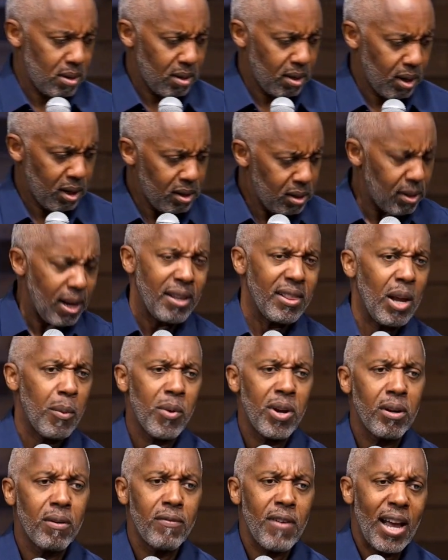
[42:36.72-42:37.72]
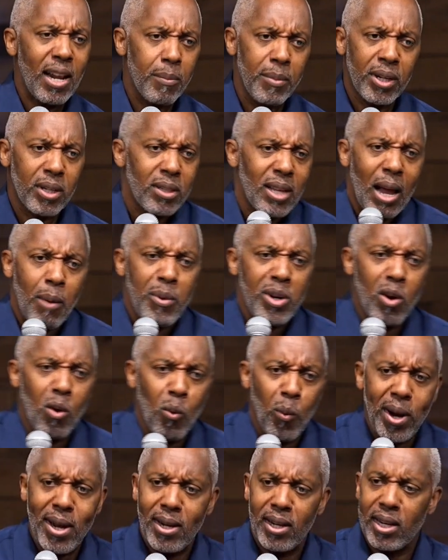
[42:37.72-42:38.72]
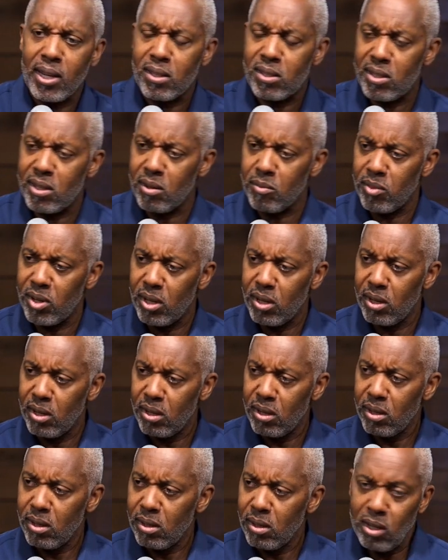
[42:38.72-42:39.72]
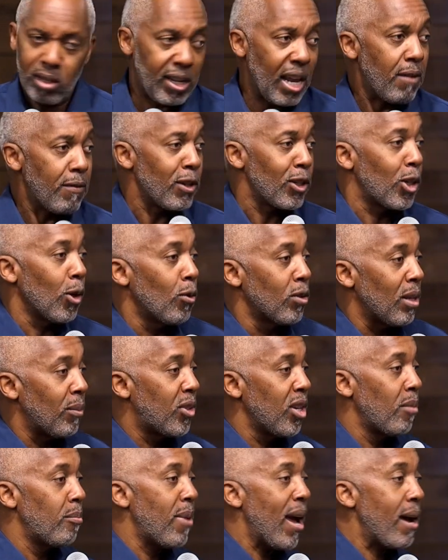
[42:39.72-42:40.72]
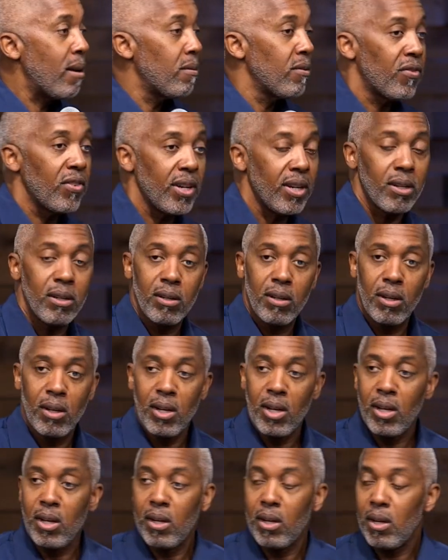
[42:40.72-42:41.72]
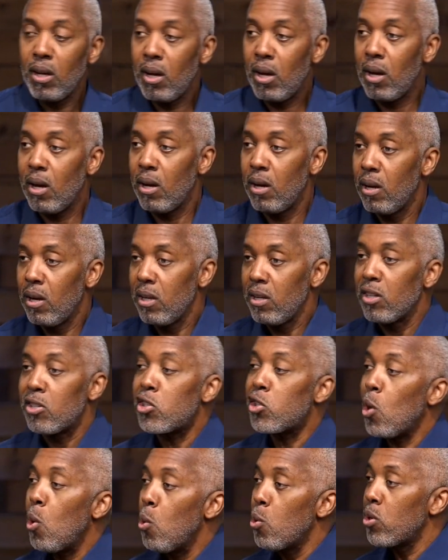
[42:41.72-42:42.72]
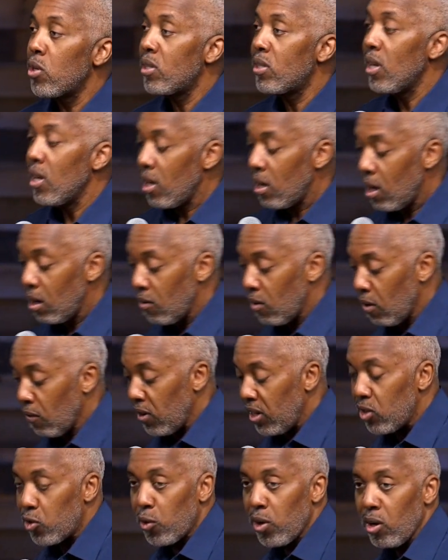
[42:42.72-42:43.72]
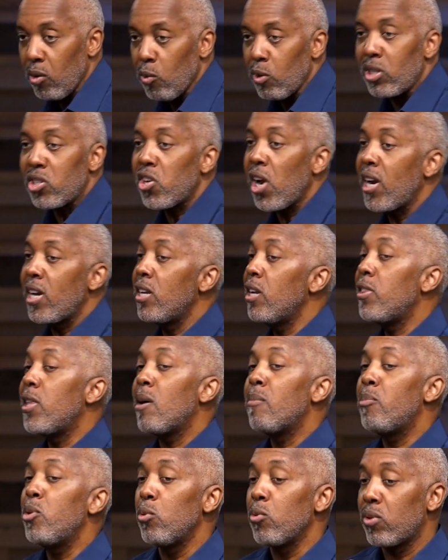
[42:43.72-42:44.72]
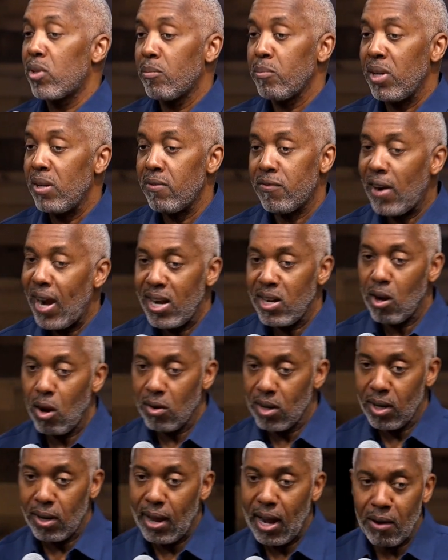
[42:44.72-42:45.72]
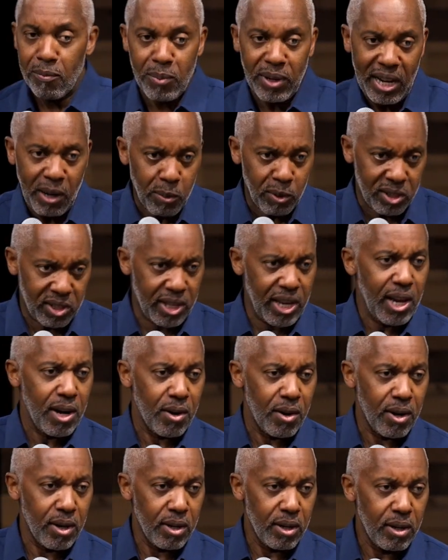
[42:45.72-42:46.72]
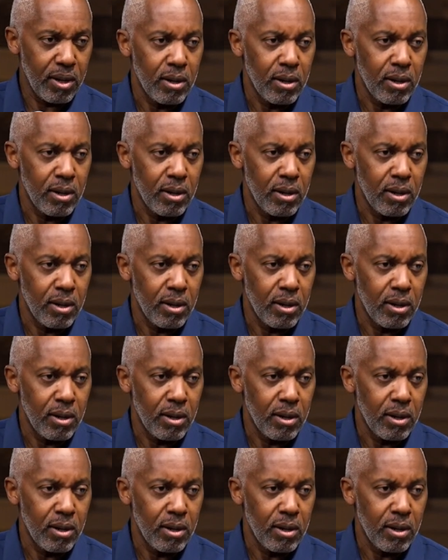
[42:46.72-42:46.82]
Look like they were in the valley, because how are we going to win against them? David shows up to a battlefield. The soldiers of Israel were shaking in their boots, been fighting all their life, but they were scared.